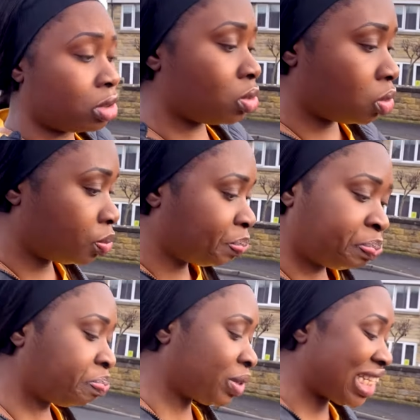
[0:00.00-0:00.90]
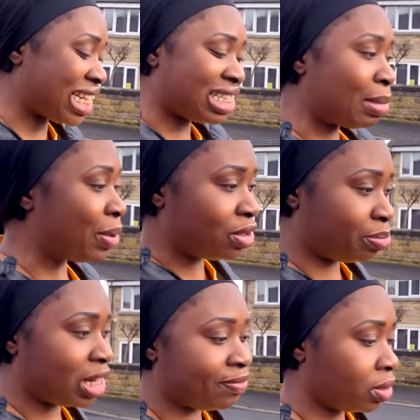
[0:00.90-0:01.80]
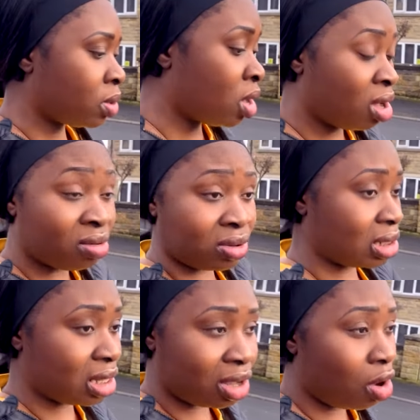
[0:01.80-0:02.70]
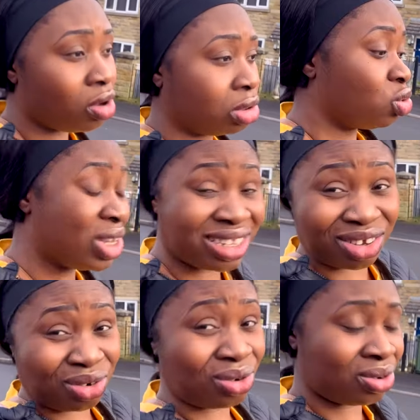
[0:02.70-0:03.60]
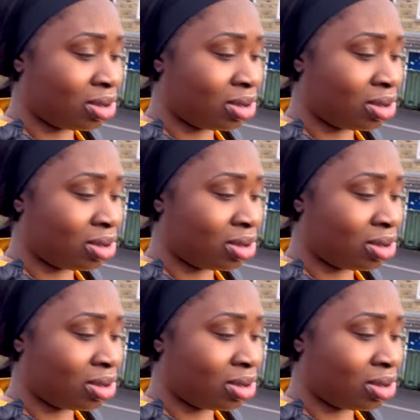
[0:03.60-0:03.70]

So the last time I went to Bradford was 2 years ago.